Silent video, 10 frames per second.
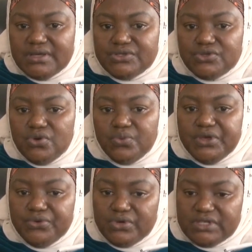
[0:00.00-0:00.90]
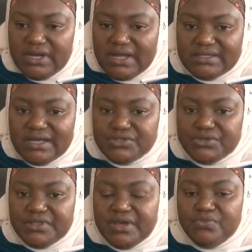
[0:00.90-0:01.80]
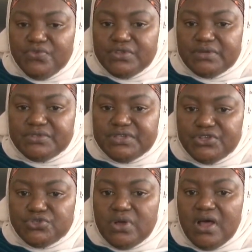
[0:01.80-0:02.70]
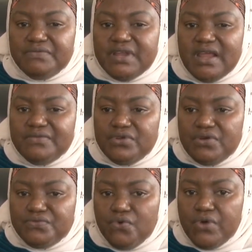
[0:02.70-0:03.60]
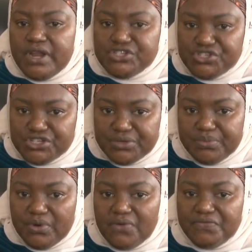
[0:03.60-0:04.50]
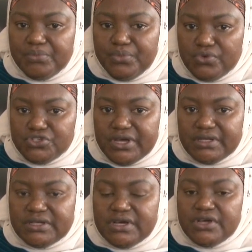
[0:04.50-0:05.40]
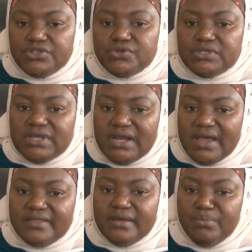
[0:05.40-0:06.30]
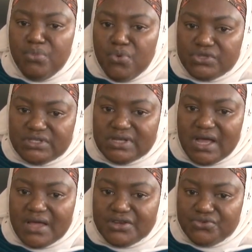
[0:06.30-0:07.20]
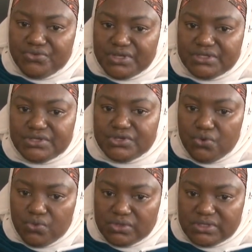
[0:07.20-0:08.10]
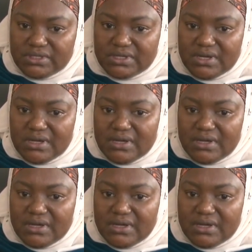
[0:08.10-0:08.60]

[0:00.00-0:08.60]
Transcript: So we wrote a letter to them for the state to have a level of ownership of the project to select the most at-risk schools,